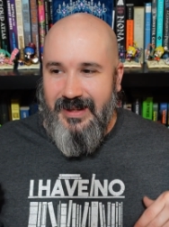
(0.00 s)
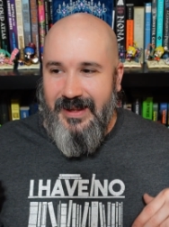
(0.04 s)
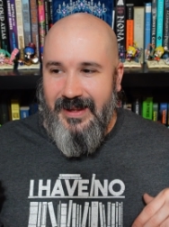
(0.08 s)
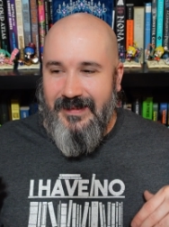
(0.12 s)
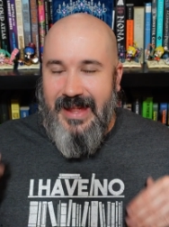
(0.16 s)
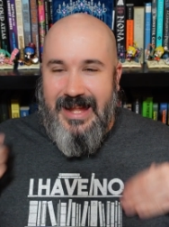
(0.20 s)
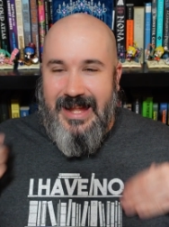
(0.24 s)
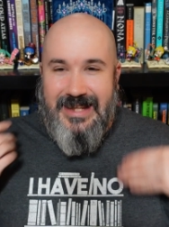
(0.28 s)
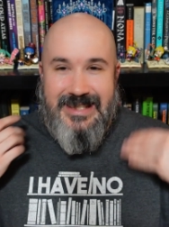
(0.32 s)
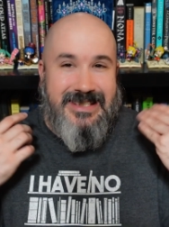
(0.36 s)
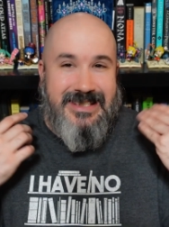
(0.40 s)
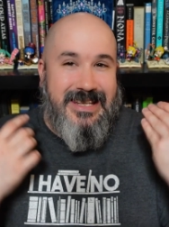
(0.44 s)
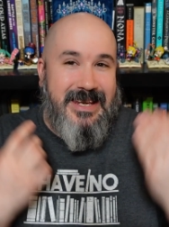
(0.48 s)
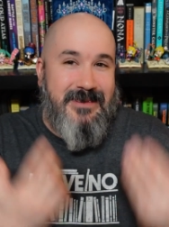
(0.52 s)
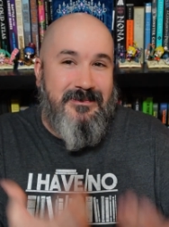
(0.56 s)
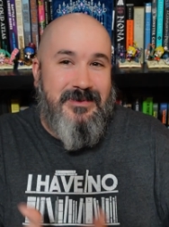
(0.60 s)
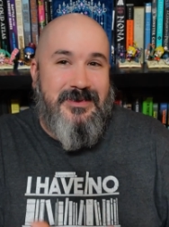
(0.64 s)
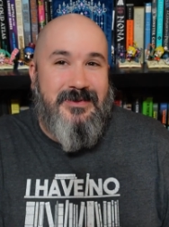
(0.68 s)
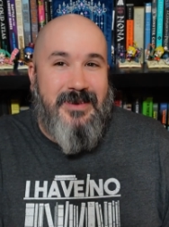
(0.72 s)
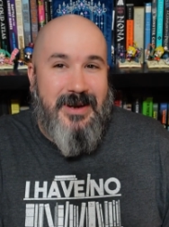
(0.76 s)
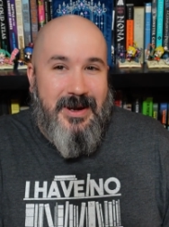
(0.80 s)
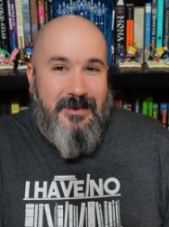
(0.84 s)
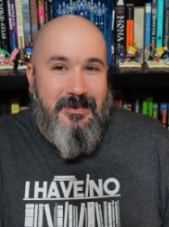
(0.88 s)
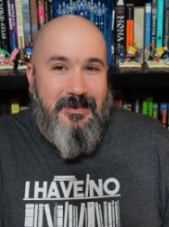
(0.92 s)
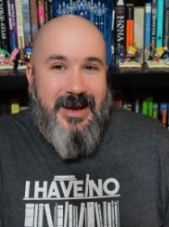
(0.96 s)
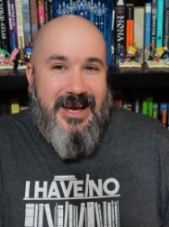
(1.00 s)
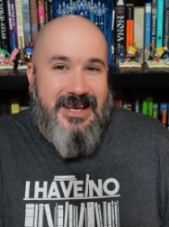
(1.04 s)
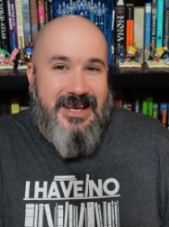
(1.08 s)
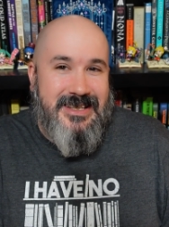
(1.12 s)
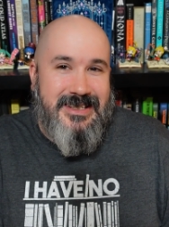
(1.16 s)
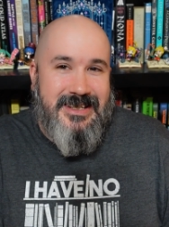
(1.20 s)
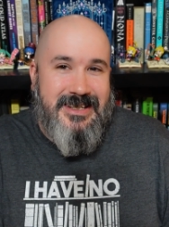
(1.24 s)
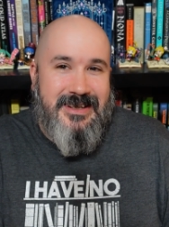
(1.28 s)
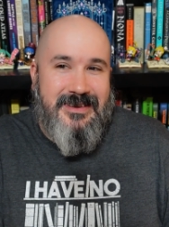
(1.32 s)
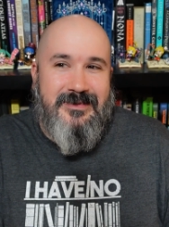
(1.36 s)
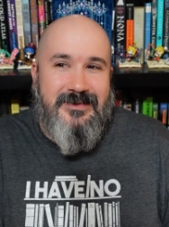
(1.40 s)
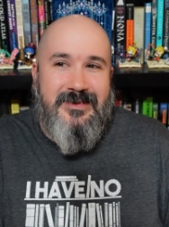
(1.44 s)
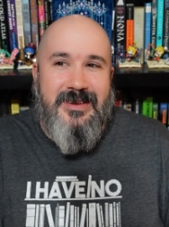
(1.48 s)
that seems very
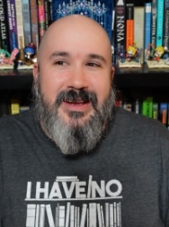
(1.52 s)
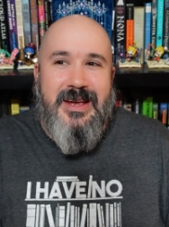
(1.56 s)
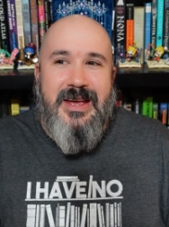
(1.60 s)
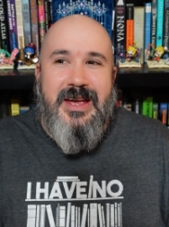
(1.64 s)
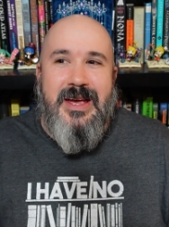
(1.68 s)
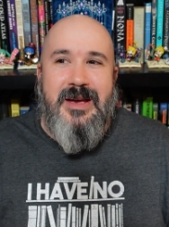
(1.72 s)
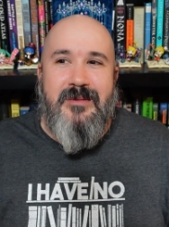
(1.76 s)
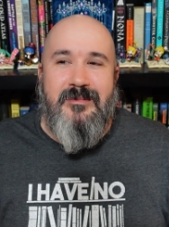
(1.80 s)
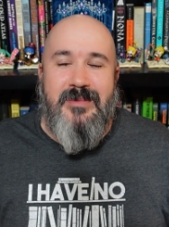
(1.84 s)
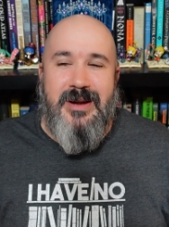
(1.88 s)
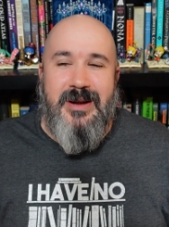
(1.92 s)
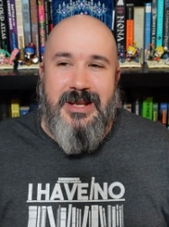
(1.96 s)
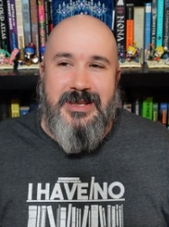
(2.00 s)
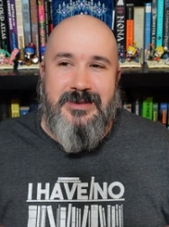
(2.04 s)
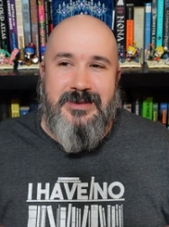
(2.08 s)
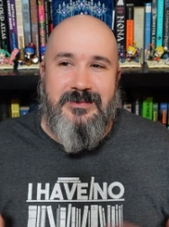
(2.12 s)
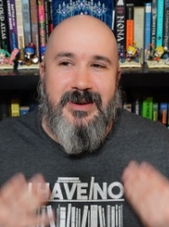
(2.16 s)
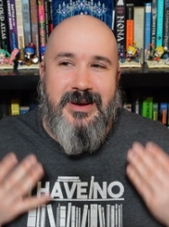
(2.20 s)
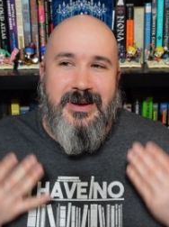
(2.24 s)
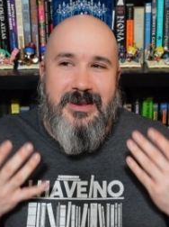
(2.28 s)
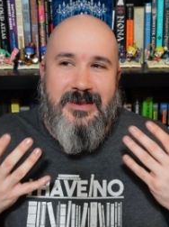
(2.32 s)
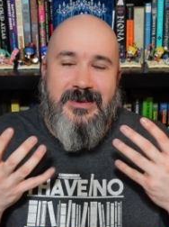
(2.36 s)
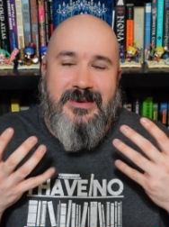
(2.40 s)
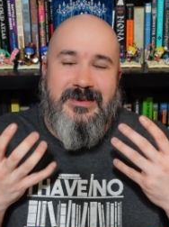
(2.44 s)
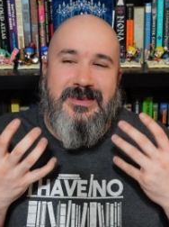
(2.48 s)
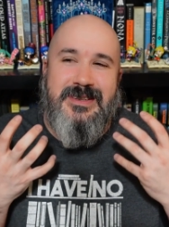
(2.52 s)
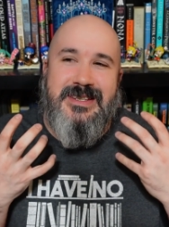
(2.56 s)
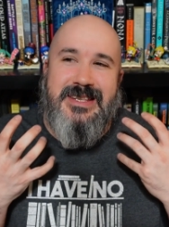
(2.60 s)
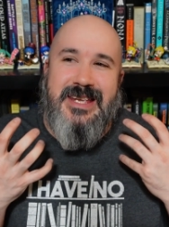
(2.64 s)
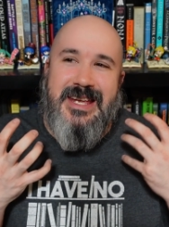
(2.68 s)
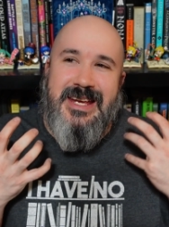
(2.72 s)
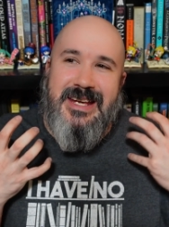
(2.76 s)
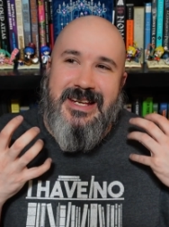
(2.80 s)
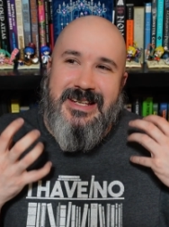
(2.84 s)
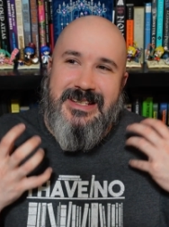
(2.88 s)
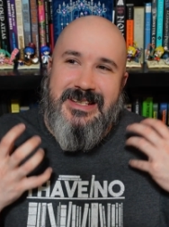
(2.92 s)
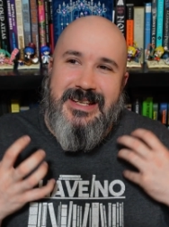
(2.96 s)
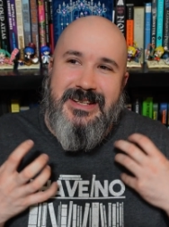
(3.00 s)
positive, but it's one of those
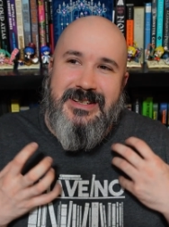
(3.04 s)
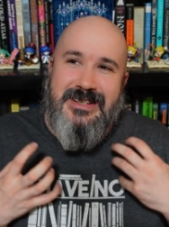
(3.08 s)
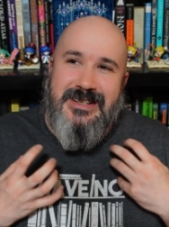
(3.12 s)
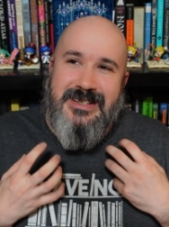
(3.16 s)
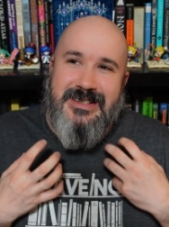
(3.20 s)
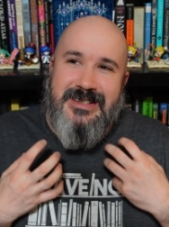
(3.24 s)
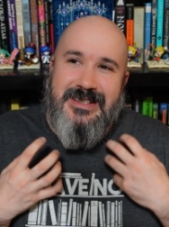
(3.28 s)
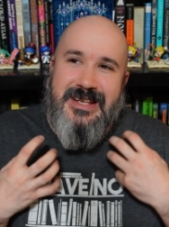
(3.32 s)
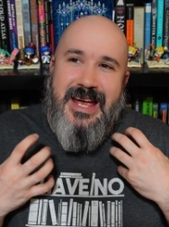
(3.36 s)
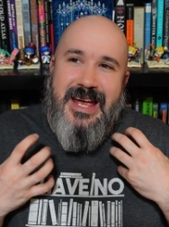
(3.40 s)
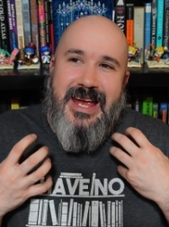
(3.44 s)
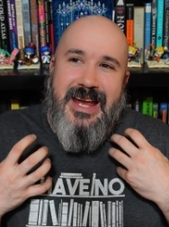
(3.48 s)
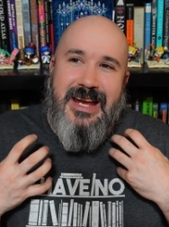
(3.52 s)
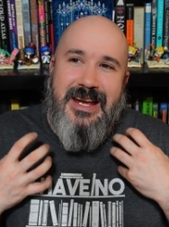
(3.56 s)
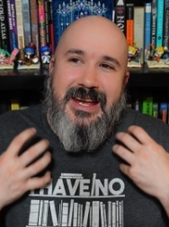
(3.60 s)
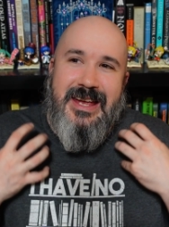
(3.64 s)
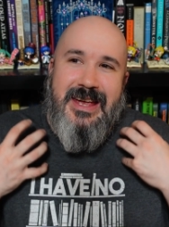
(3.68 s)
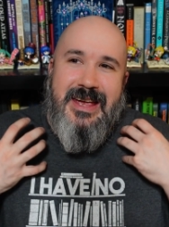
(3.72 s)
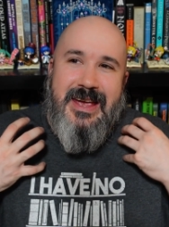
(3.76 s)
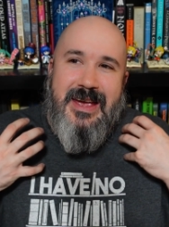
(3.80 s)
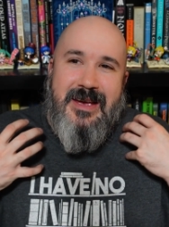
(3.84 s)
things that just, like,